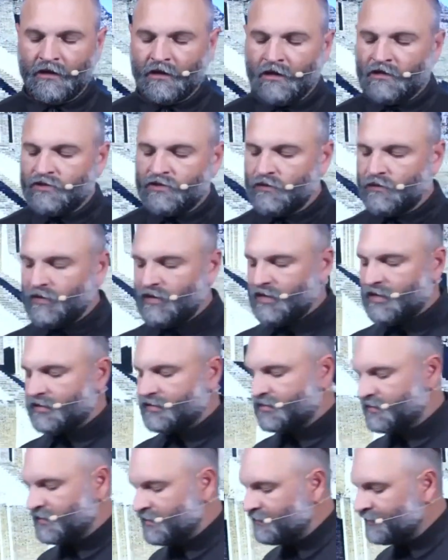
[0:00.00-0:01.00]
To the
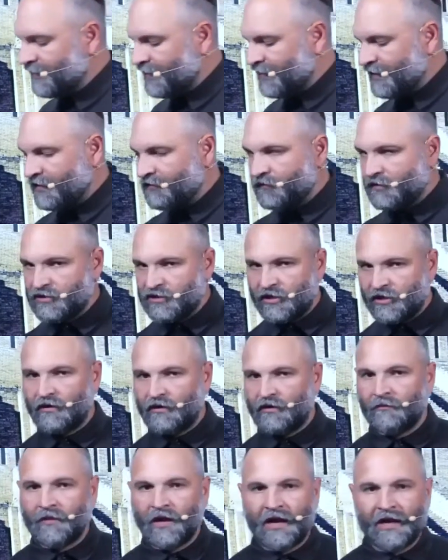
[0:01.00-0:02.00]
extent that even
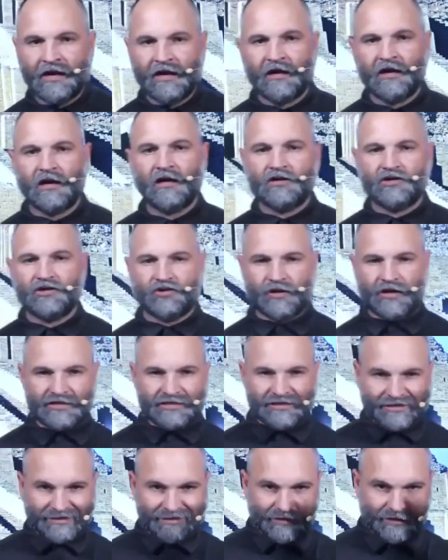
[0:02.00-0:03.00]
Jeremiah
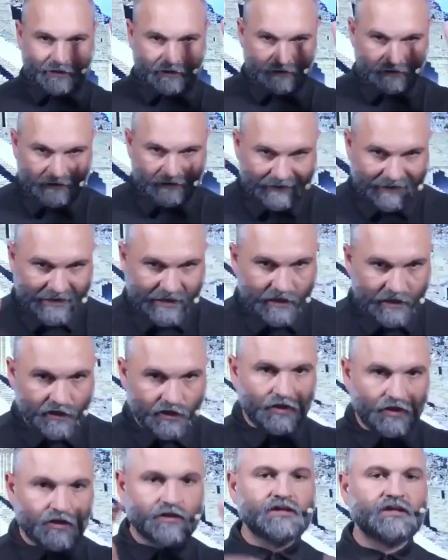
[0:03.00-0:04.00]
addresses the
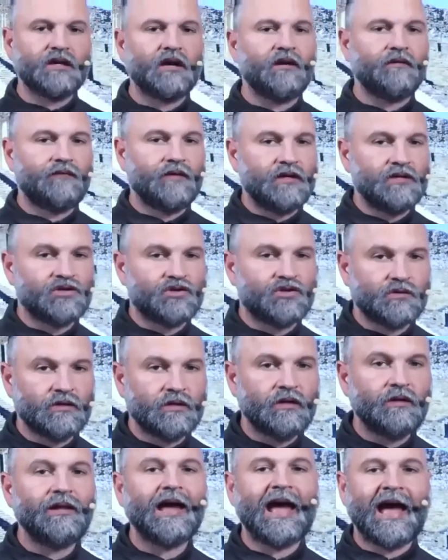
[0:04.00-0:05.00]
leaders of
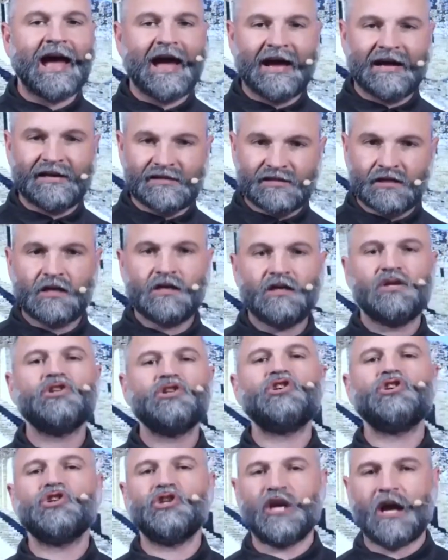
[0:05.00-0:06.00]
Israel as
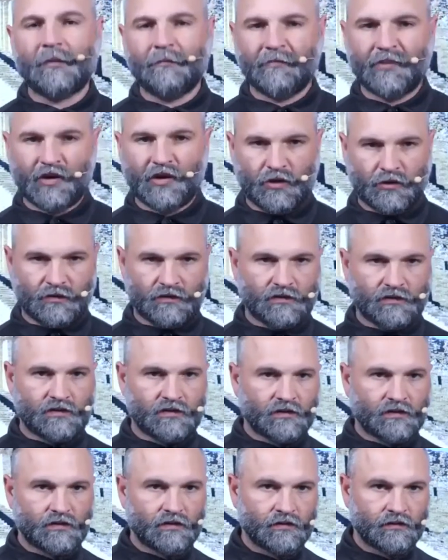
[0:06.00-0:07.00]
shepherds.